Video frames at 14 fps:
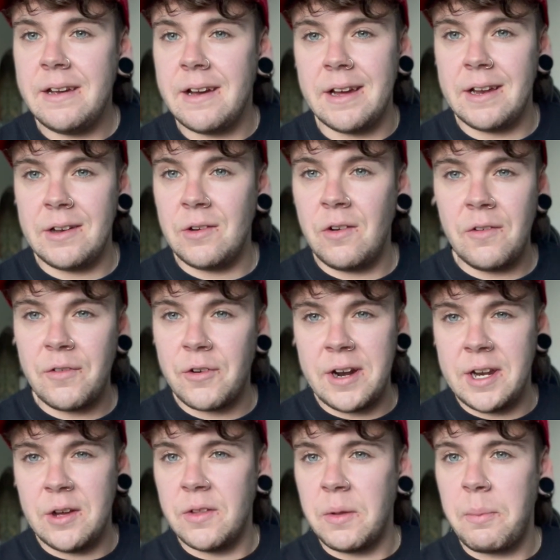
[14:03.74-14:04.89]
and not for
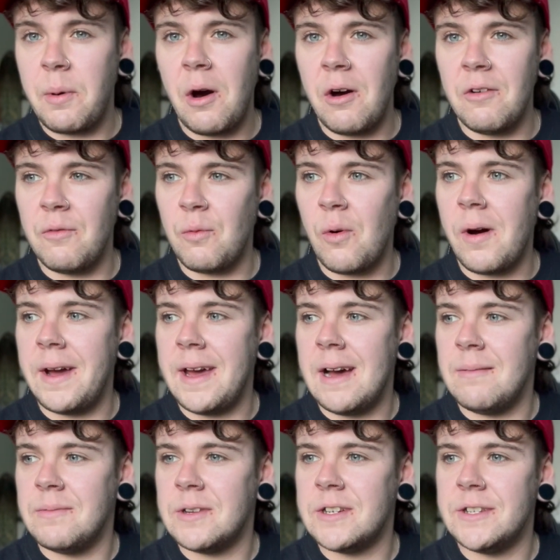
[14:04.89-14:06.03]
any other part of what I
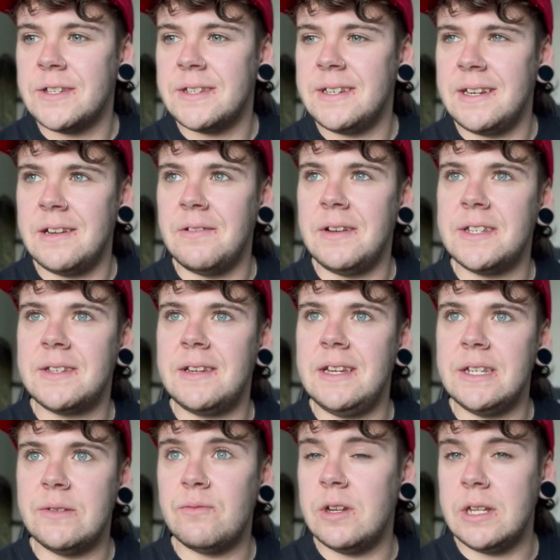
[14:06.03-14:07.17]
am, because, you know,
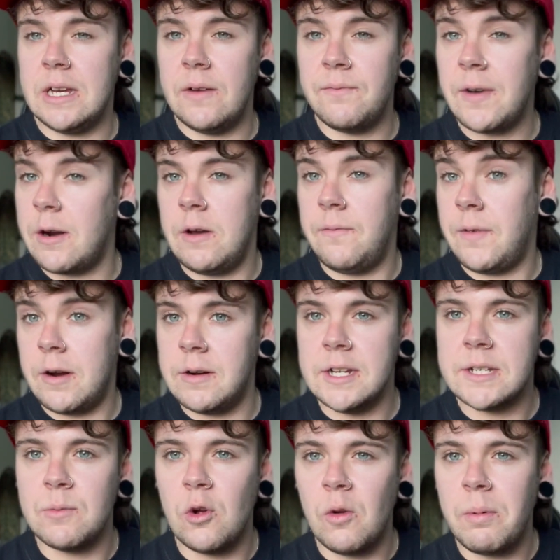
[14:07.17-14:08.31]
it's really a very, very
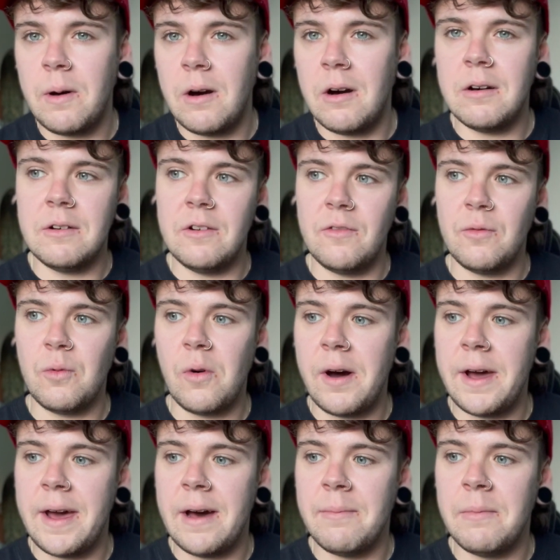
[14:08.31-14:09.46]
small part of what
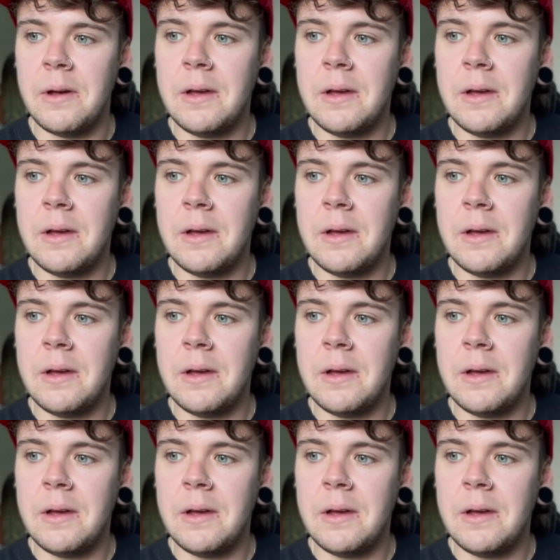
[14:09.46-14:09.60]
I am.